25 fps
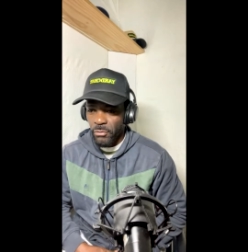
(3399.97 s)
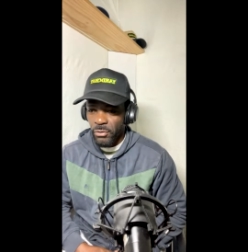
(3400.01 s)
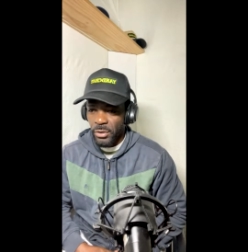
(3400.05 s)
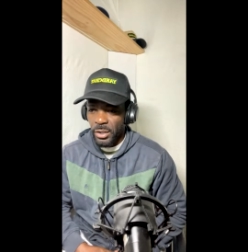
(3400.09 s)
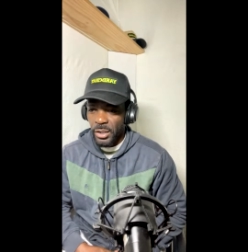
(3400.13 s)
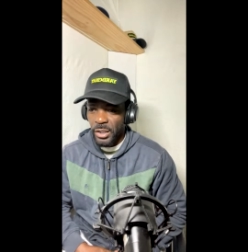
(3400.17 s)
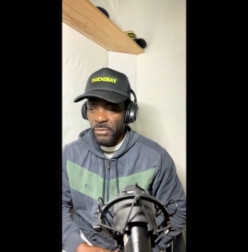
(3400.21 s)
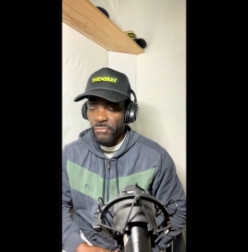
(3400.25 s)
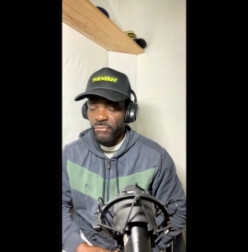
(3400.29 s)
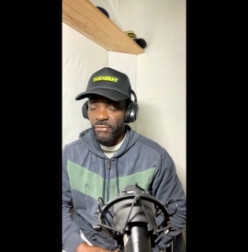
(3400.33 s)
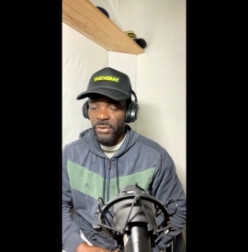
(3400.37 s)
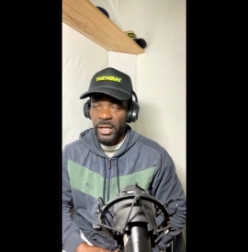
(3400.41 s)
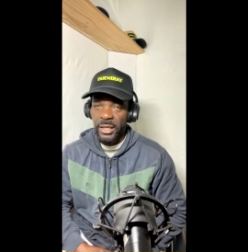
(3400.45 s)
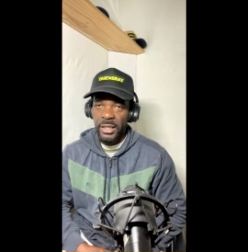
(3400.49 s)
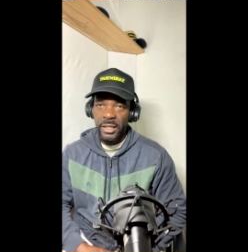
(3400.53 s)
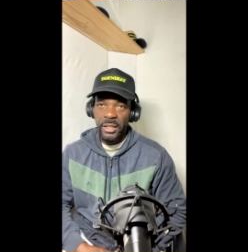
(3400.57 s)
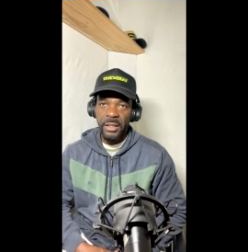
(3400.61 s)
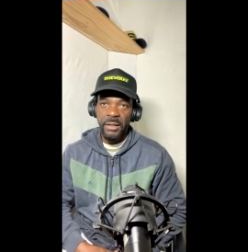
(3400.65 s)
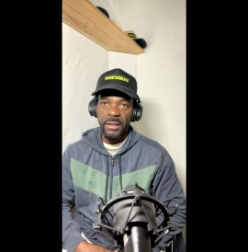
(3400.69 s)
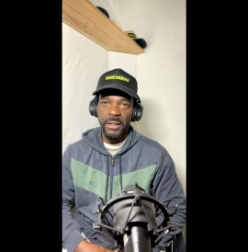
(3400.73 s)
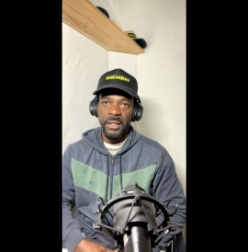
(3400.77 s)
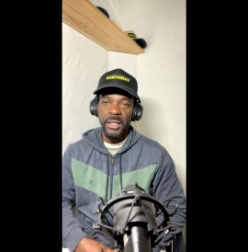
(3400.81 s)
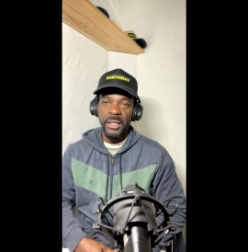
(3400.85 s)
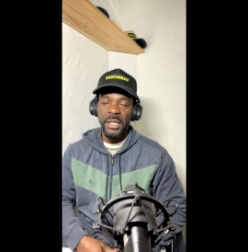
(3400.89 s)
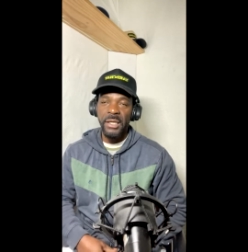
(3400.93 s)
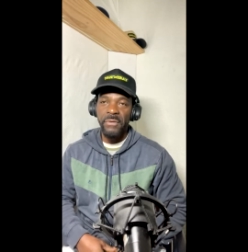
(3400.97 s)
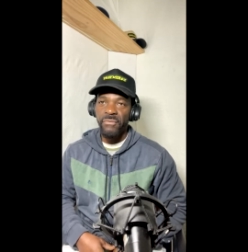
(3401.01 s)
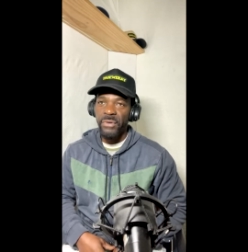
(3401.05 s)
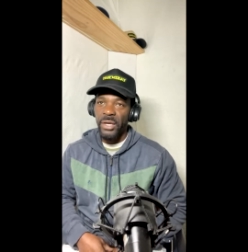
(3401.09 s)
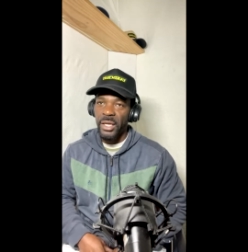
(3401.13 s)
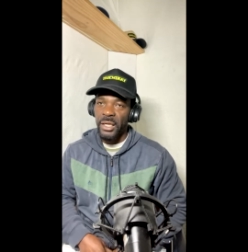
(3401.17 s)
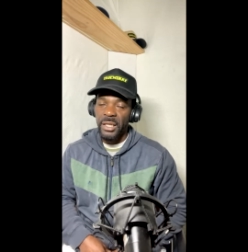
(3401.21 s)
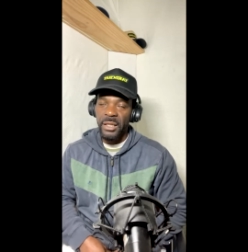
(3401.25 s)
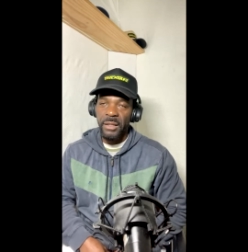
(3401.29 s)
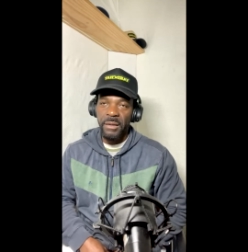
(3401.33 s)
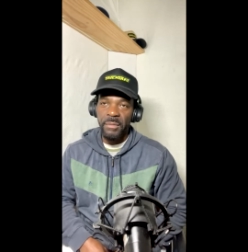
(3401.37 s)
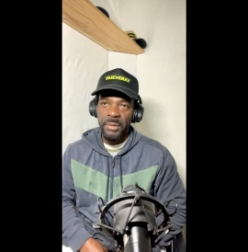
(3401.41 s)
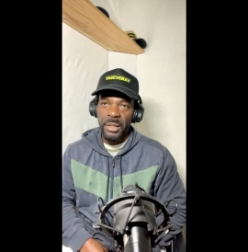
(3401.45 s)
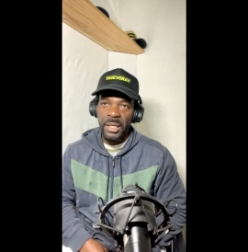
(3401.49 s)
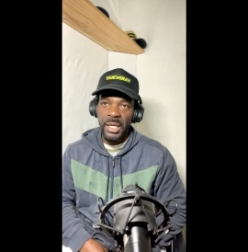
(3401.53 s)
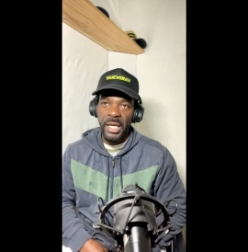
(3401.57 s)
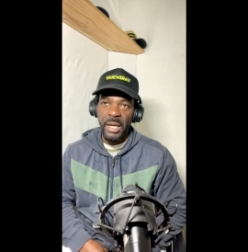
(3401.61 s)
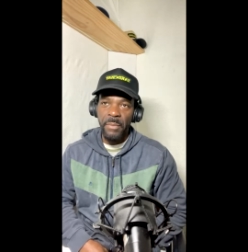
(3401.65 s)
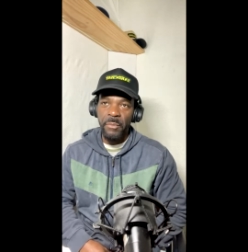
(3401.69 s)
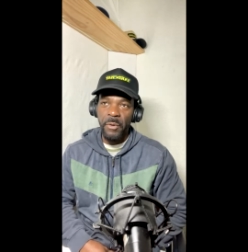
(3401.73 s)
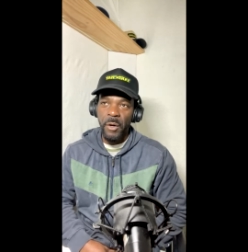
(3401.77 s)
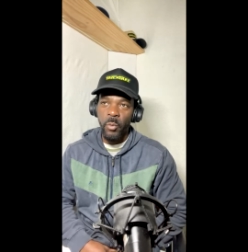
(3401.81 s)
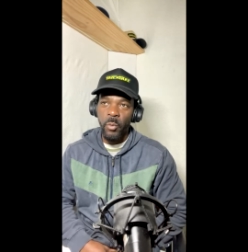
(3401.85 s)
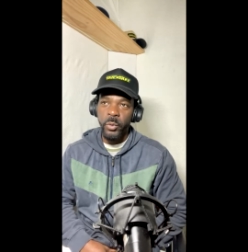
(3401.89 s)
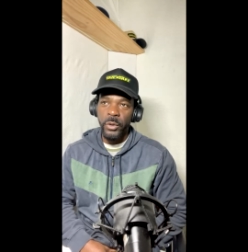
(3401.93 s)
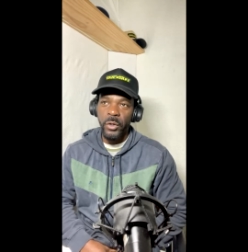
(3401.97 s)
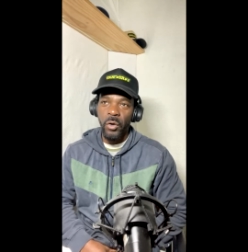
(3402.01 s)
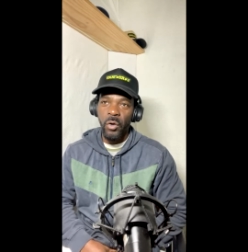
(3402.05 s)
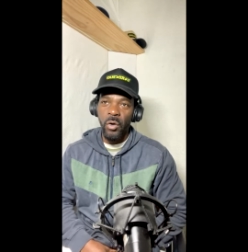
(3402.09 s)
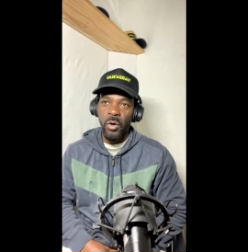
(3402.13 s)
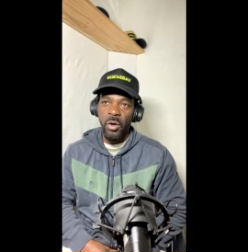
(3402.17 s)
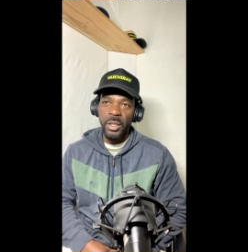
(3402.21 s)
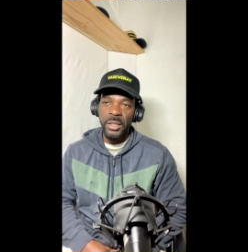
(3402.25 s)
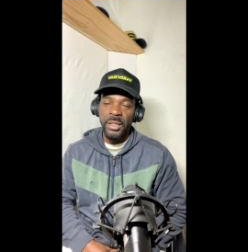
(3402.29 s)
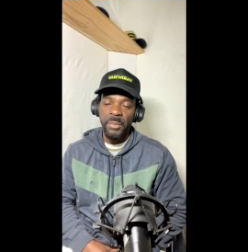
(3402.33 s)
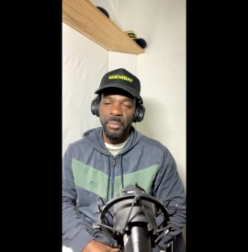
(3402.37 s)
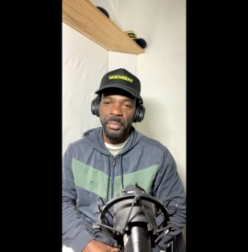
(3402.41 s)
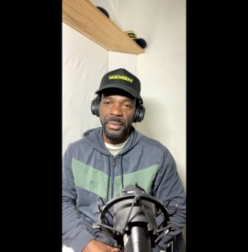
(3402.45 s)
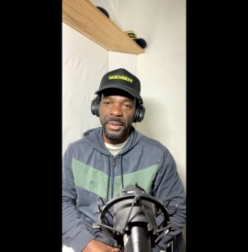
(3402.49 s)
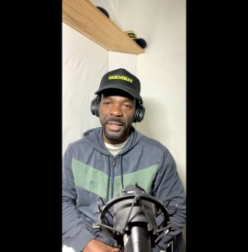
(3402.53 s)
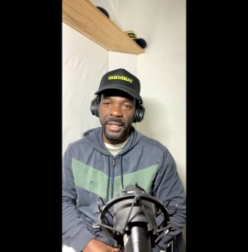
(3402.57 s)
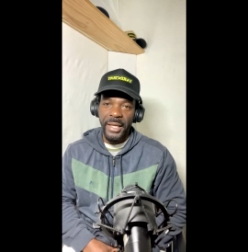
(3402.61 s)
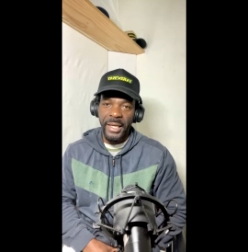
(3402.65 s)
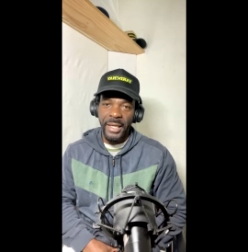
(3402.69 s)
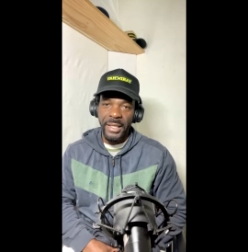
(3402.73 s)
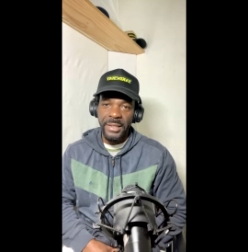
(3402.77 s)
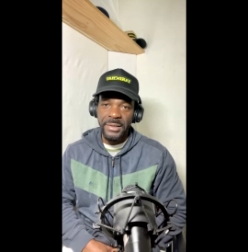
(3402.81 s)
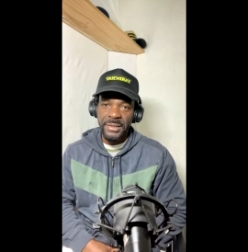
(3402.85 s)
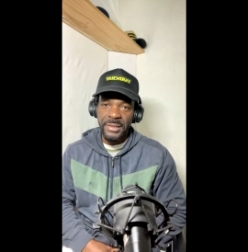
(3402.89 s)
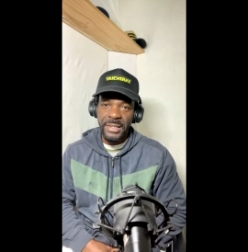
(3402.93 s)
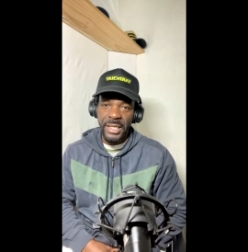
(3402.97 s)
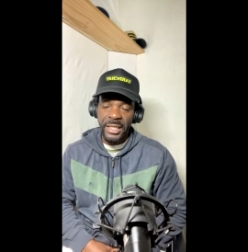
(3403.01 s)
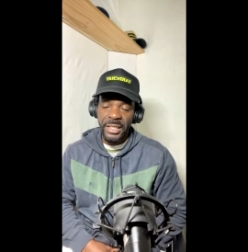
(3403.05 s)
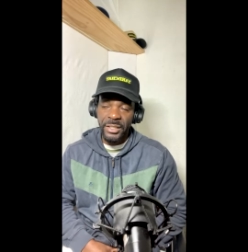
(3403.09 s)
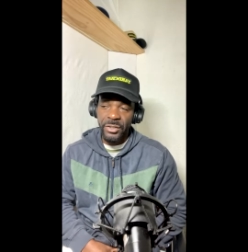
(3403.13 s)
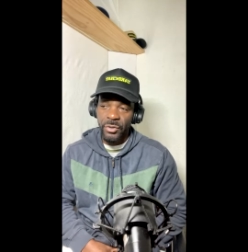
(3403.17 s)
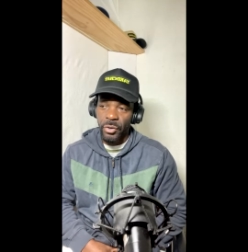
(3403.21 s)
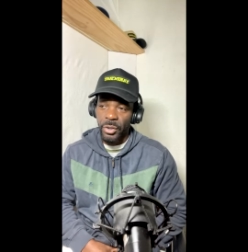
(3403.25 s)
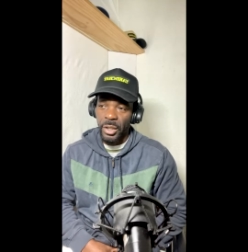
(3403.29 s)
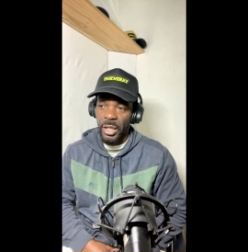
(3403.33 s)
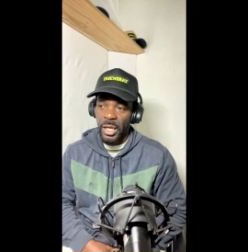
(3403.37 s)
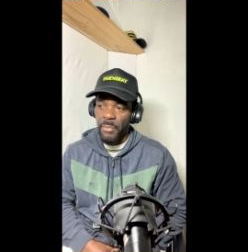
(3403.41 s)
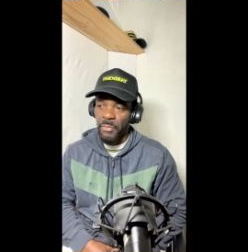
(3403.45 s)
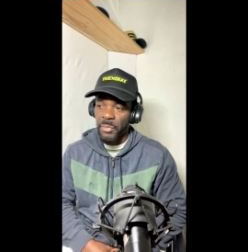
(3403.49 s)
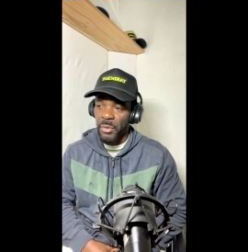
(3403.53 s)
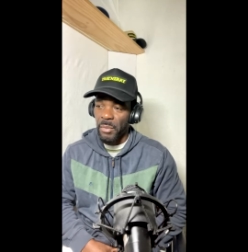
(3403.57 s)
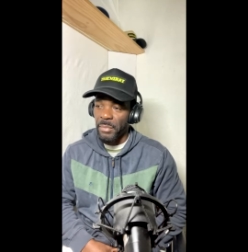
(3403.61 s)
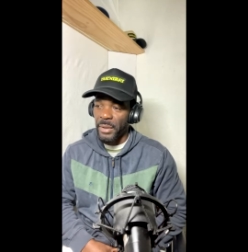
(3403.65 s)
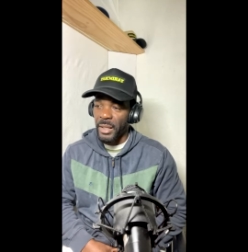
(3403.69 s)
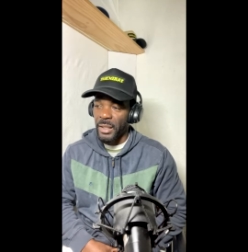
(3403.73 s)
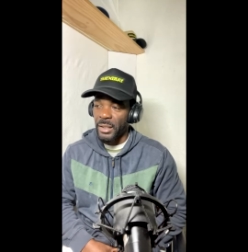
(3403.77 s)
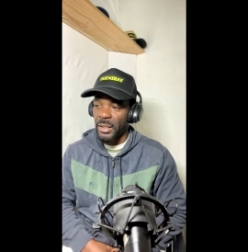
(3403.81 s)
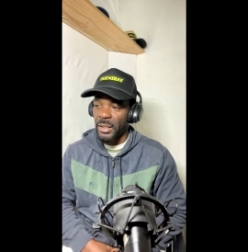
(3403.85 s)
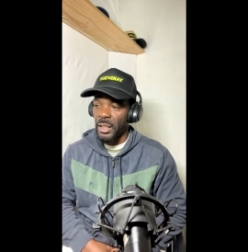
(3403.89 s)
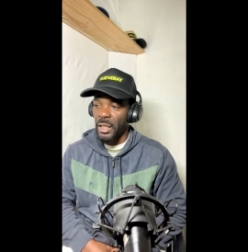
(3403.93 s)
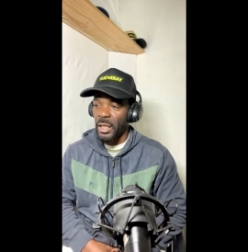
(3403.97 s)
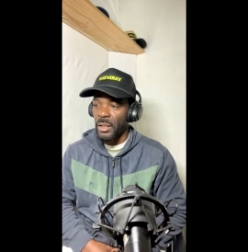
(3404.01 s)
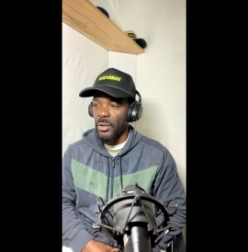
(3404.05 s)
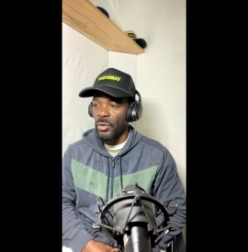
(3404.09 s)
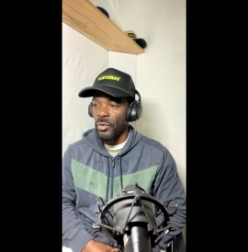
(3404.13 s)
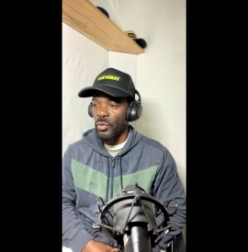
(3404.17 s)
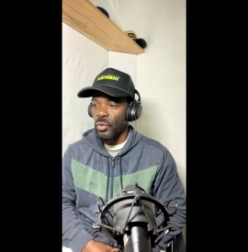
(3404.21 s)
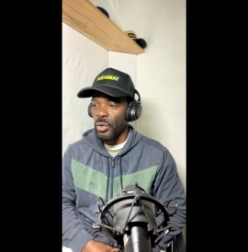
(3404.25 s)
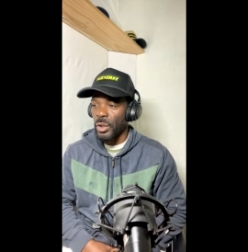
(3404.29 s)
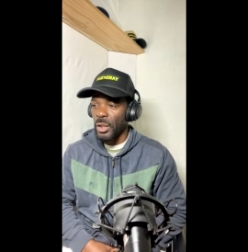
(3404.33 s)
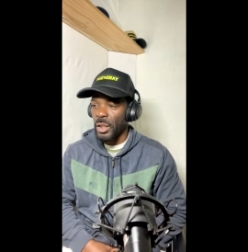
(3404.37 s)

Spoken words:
He ready came up with all the plans that he's going to implement in